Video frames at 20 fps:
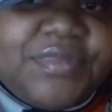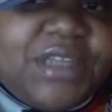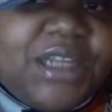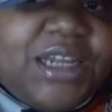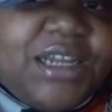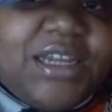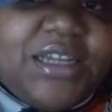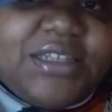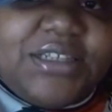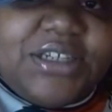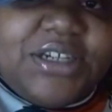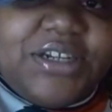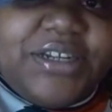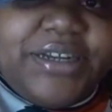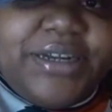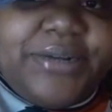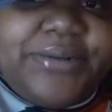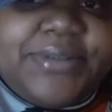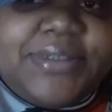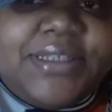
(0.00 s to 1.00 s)
Alright,
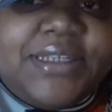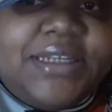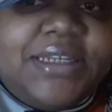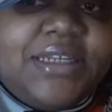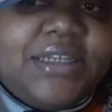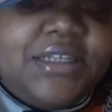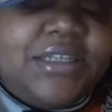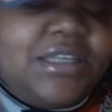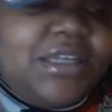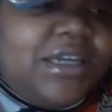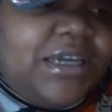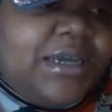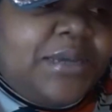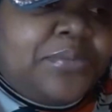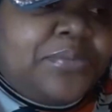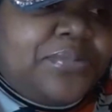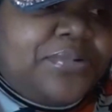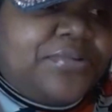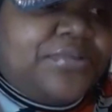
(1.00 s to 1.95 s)
y'all, that was the end of that